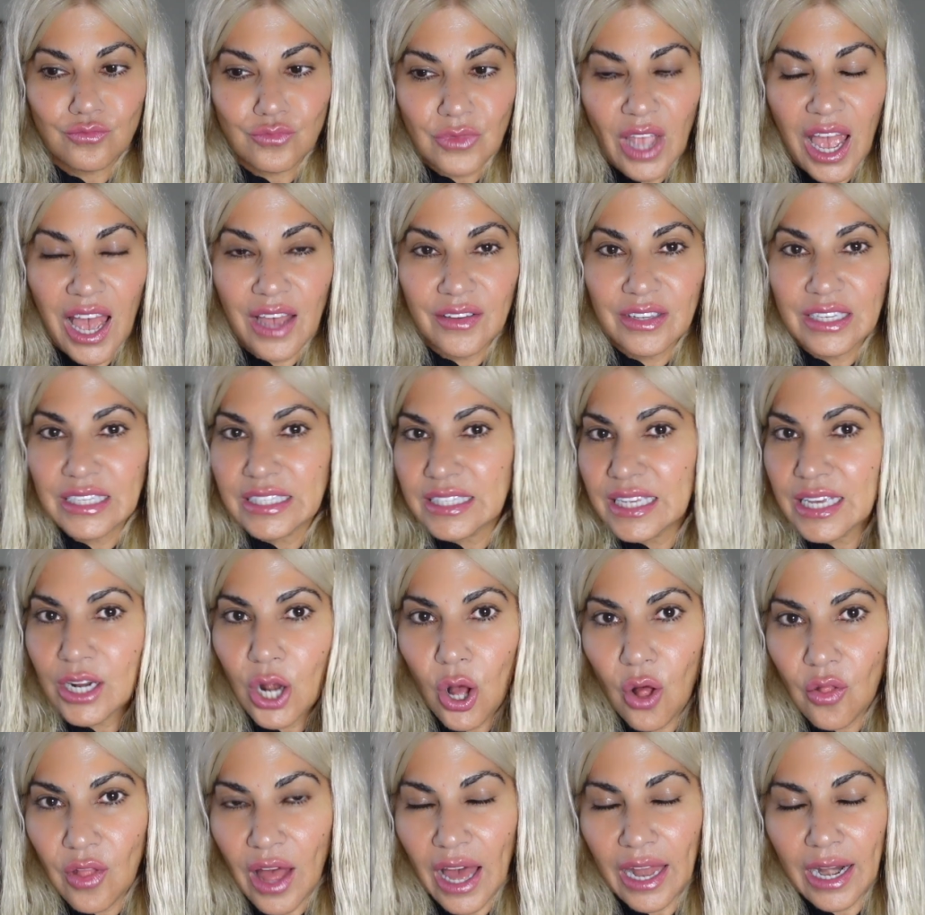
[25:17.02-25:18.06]
having said
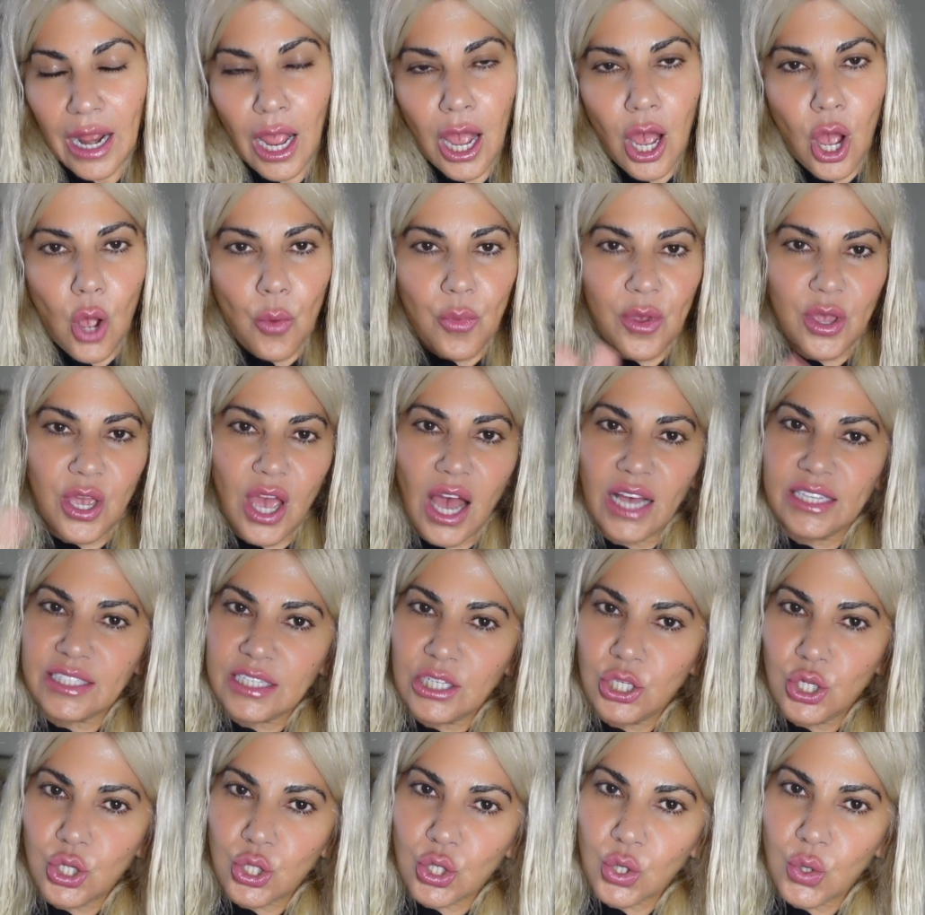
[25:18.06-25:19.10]
all that i hope you guys
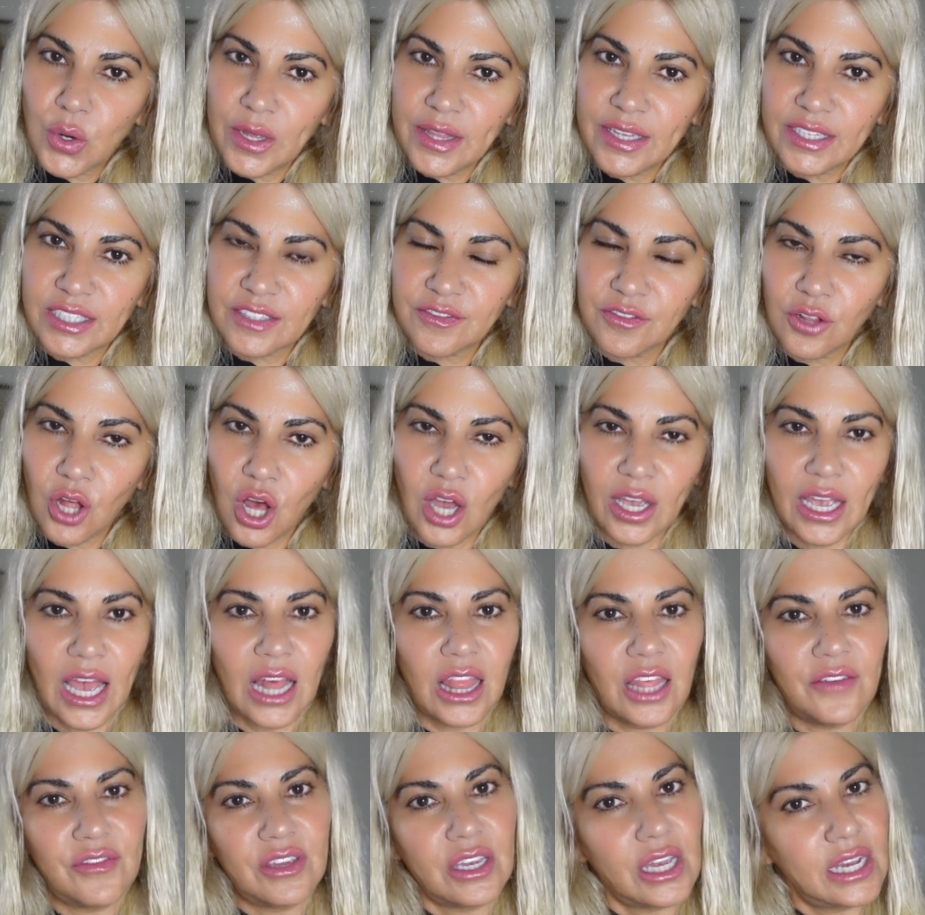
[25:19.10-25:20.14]
enjoyed this vlog i
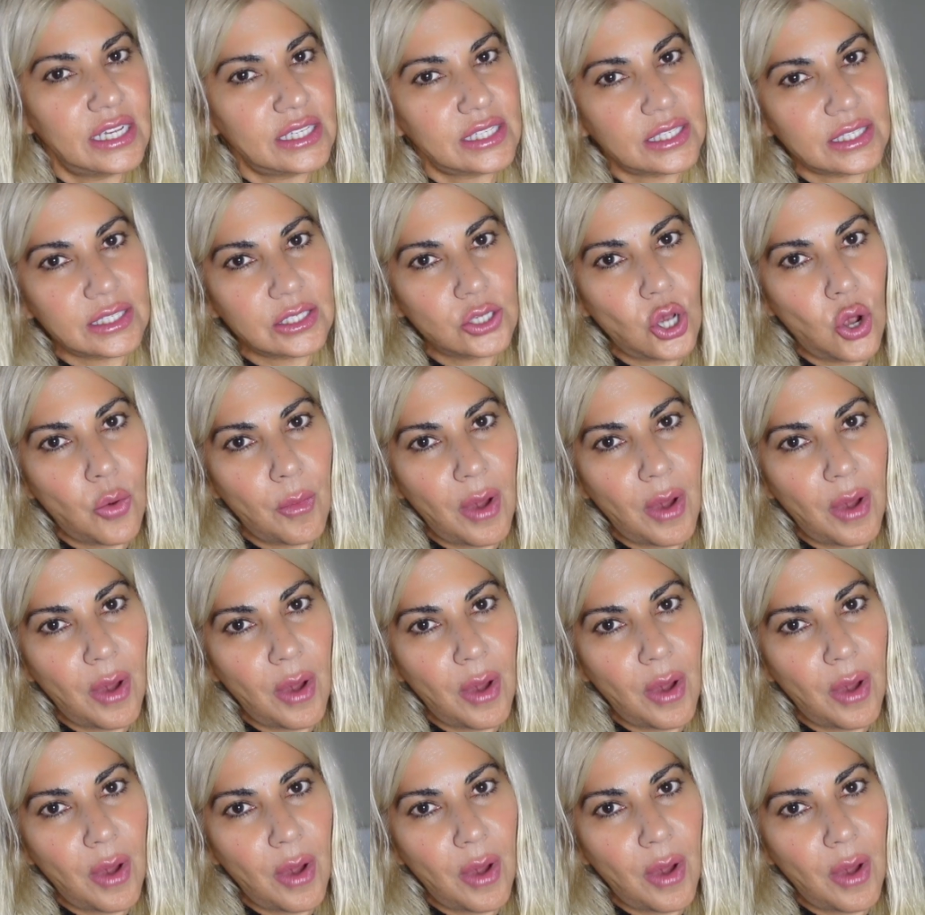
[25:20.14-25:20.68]
love you guys so